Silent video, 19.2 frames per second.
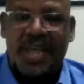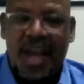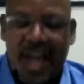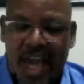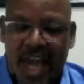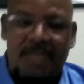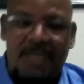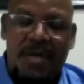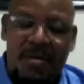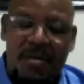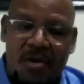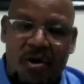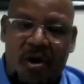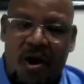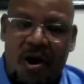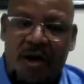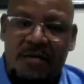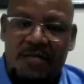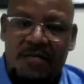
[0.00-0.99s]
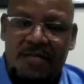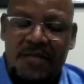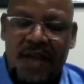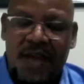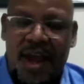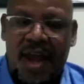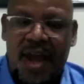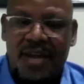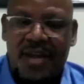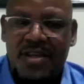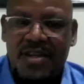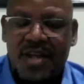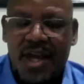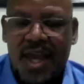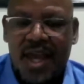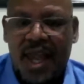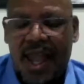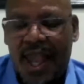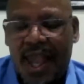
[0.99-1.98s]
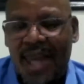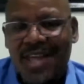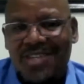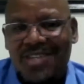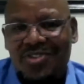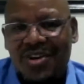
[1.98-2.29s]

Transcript: capable of, and it is